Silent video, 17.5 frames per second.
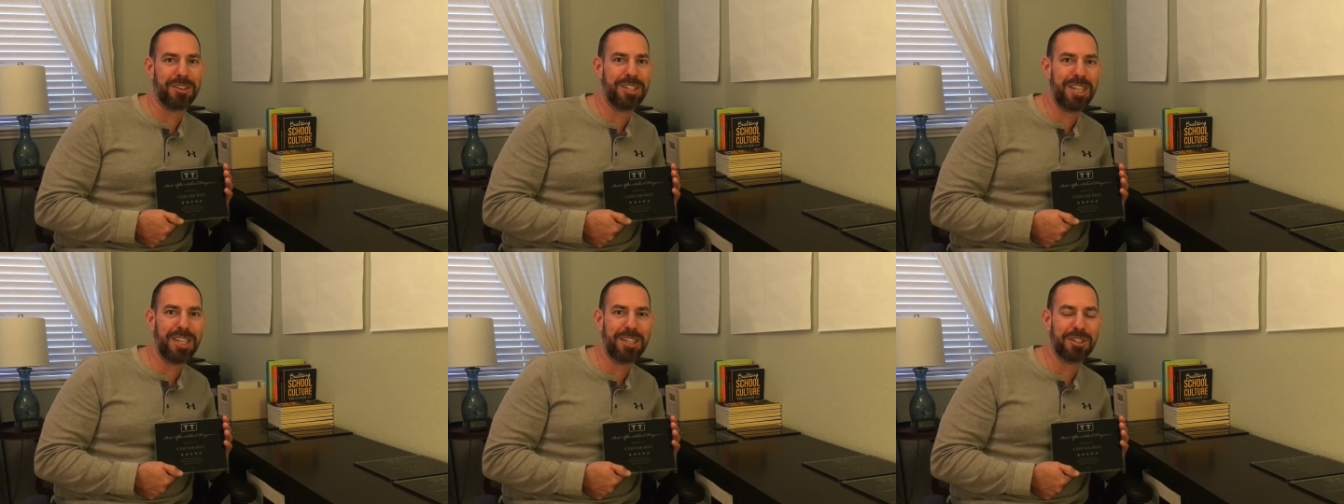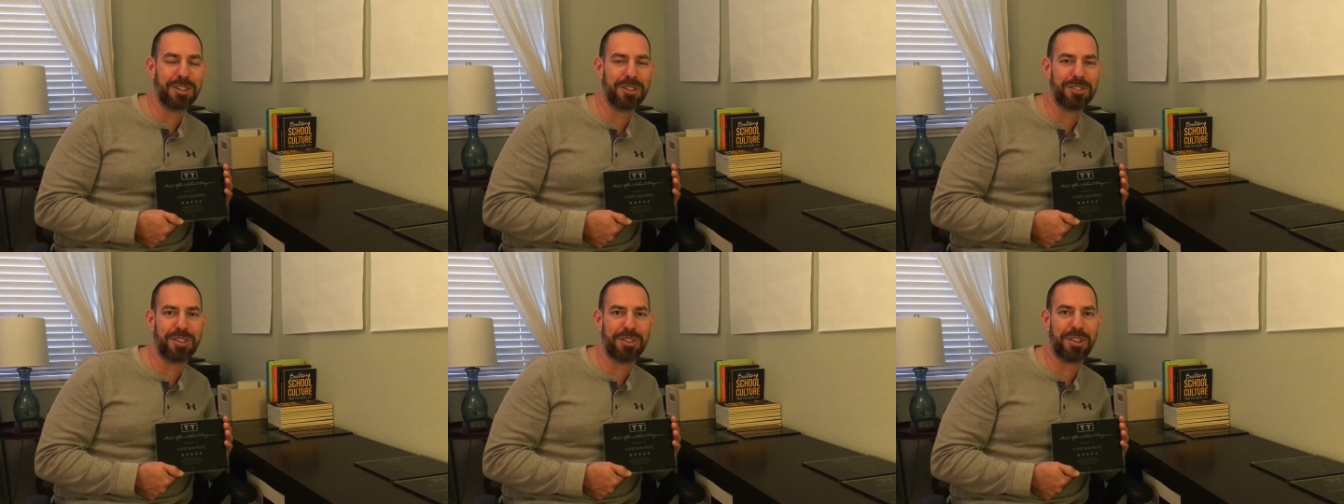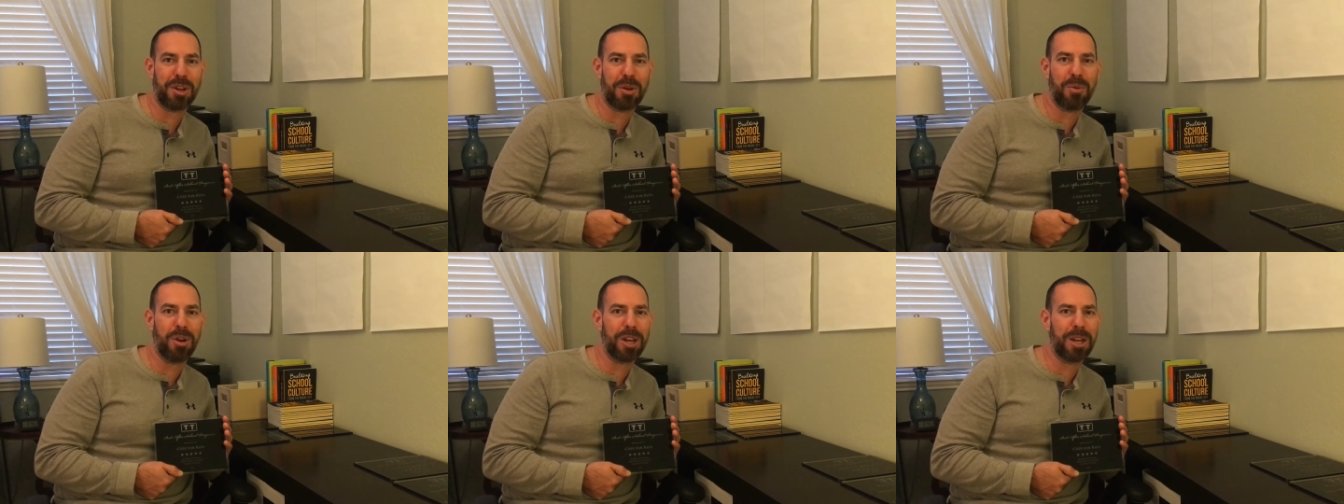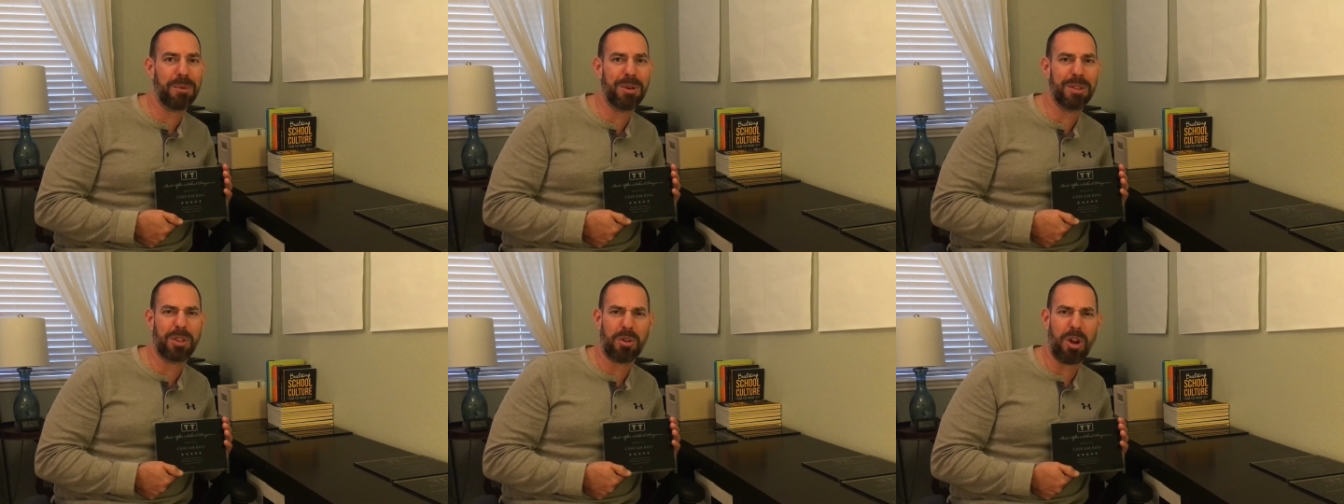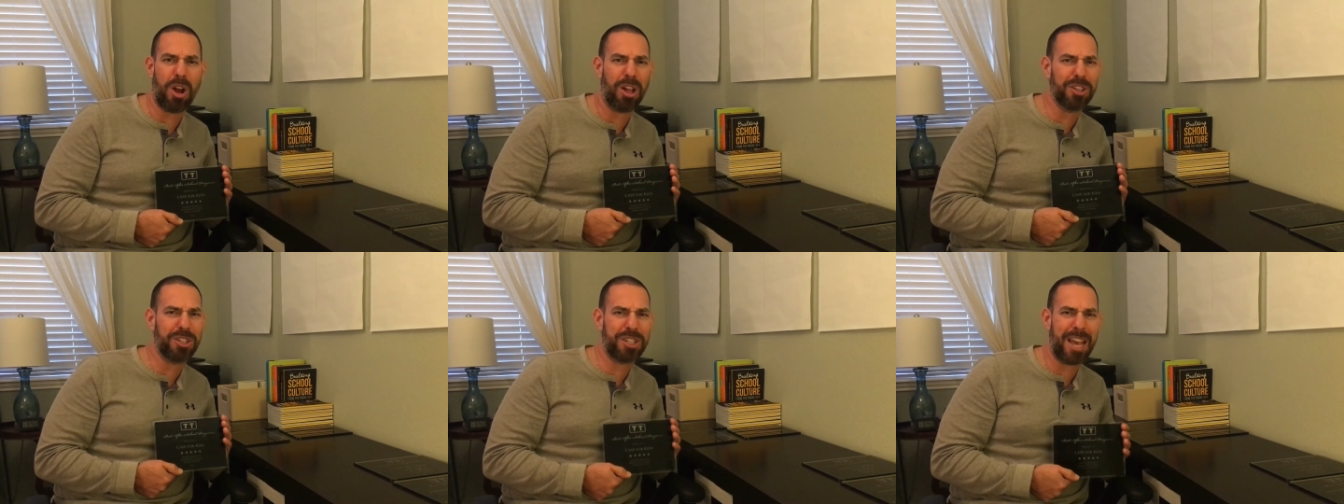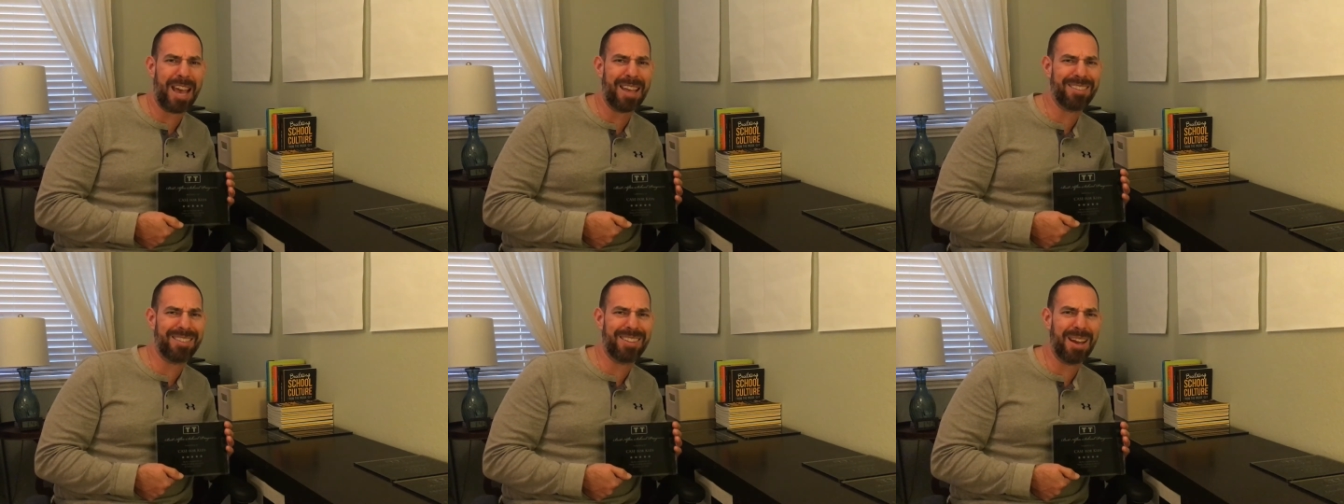teachers that they're working with are all
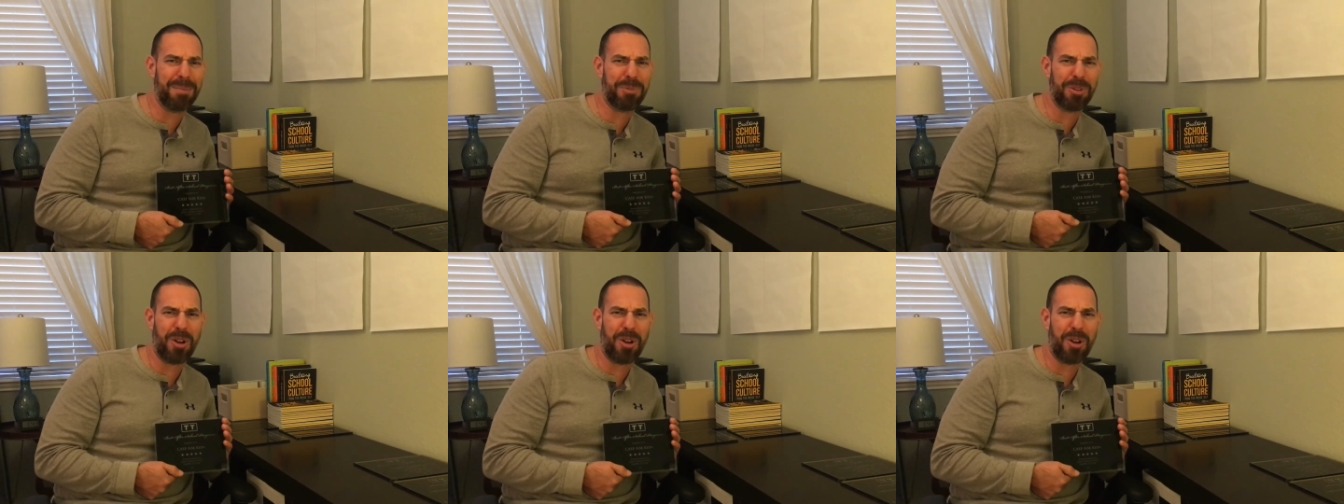jazzed up.